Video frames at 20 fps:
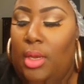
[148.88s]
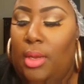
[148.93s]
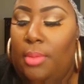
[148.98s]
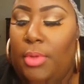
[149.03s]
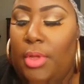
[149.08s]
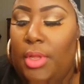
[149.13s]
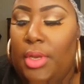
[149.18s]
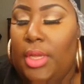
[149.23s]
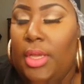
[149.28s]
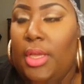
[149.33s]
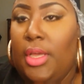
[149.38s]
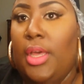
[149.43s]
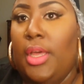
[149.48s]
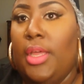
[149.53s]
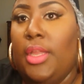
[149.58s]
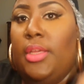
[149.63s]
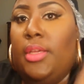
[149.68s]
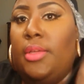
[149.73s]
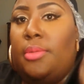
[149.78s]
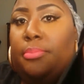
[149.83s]
and I'm going to
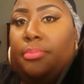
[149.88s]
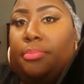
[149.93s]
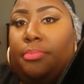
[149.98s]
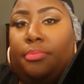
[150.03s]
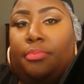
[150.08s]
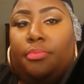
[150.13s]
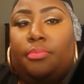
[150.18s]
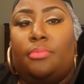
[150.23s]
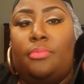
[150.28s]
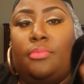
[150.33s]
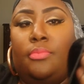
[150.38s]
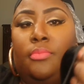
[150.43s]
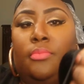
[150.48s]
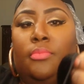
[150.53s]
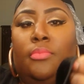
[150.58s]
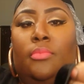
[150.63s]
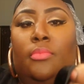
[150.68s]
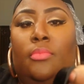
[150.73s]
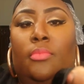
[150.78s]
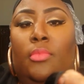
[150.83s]
cut it
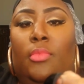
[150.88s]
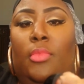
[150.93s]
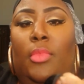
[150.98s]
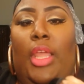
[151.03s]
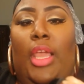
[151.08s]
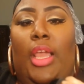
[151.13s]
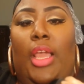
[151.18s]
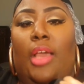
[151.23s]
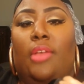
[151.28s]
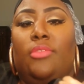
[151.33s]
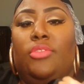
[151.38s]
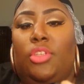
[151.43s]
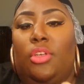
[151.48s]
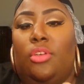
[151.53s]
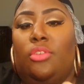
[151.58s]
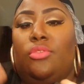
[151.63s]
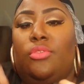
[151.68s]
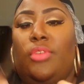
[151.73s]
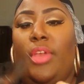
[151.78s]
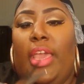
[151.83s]
like I've
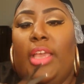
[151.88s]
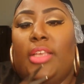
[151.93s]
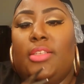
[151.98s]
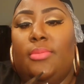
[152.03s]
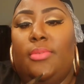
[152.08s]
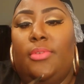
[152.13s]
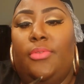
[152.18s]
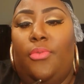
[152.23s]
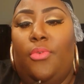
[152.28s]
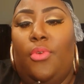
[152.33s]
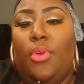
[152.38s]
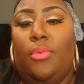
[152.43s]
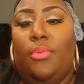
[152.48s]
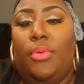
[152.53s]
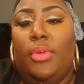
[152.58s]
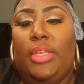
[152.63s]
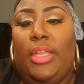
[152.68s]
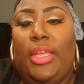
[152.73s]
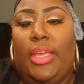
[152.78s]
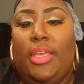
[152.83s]
showed you guys before
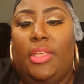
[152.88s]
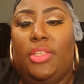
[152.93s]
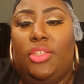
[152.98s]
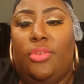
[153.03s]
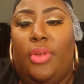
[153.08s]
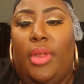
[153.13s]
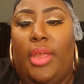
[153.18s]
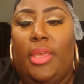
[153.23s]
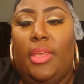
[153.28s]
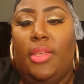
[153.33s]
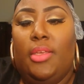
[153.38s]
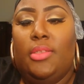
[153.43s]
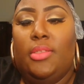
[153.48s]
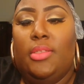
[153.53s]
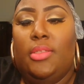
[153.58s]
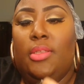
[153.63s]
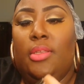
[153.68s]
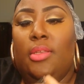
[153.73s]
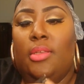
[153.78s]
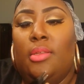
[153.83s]
with land
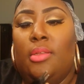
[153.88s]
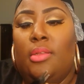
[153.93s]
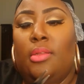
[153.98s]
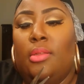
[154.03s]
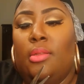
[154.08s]
tracks.